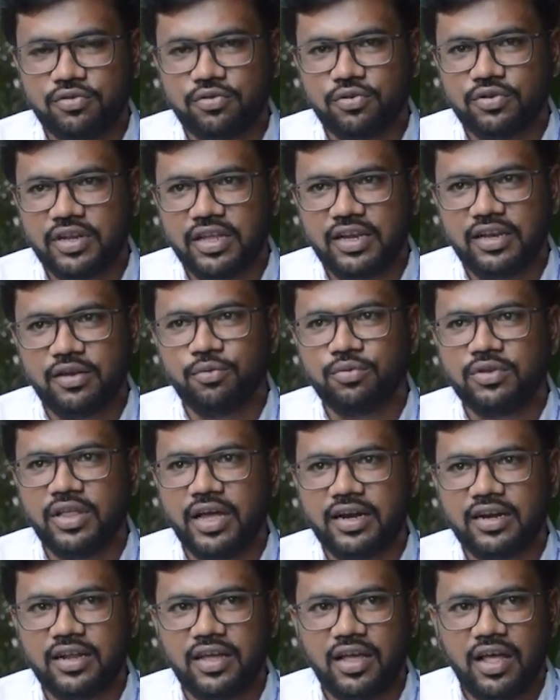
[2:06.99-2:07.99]
also tell you
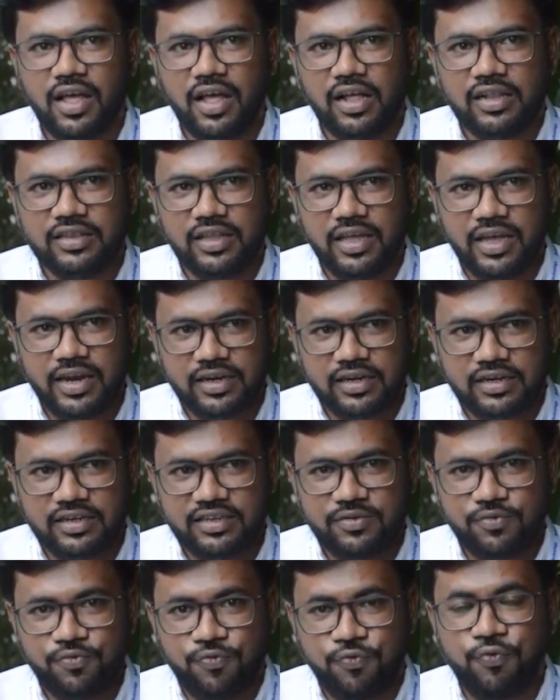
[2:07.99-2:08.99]
that